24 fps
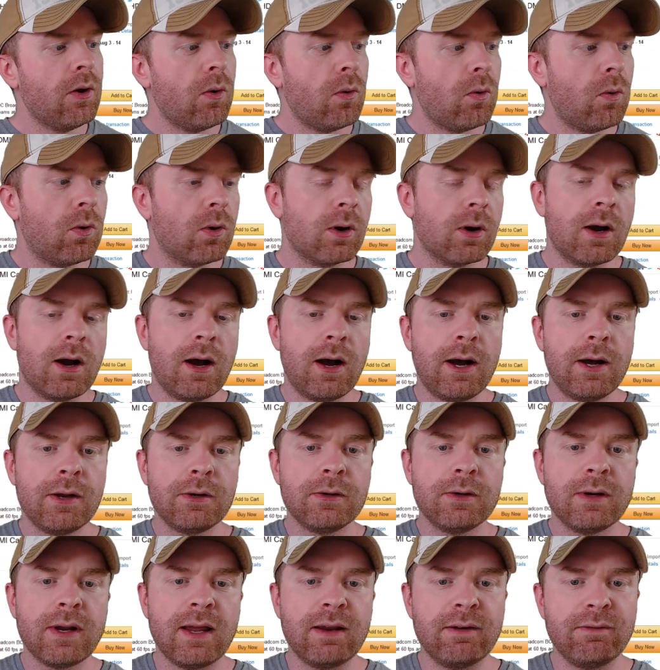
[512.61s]
or
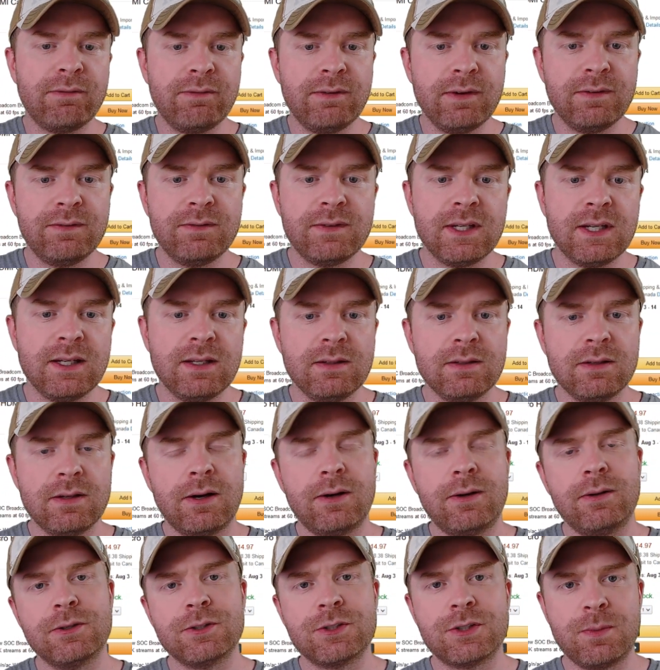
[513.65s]

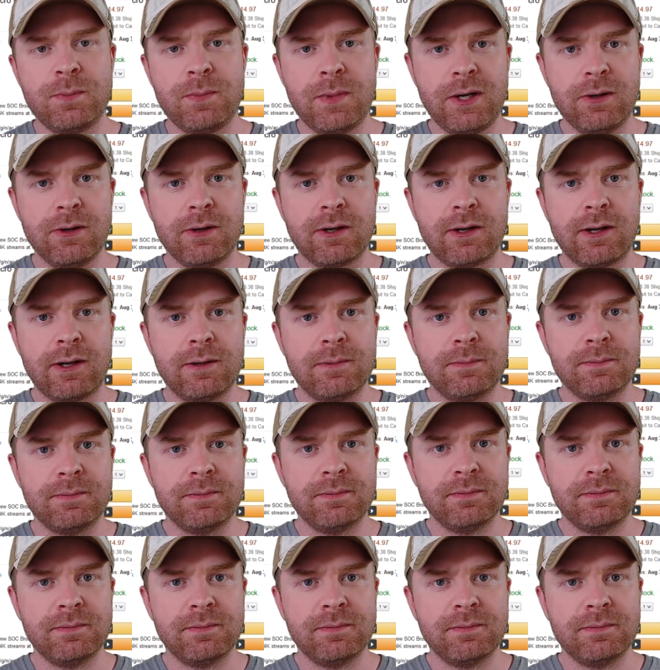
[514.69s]
$115 American.